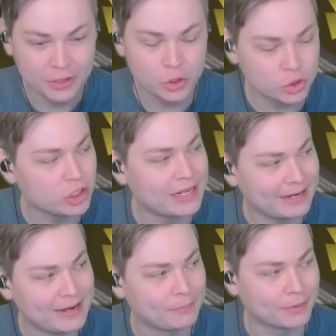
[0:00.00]
You should get
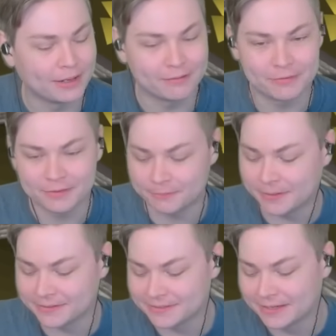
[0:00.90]
an Emberlight for this
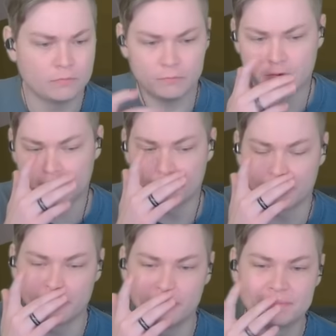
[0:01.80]
boss. Forgotten
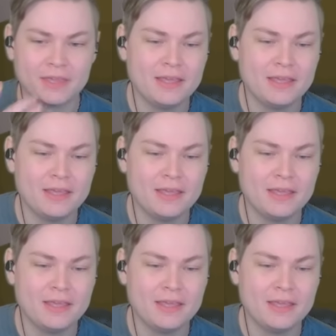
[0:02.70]
Brew.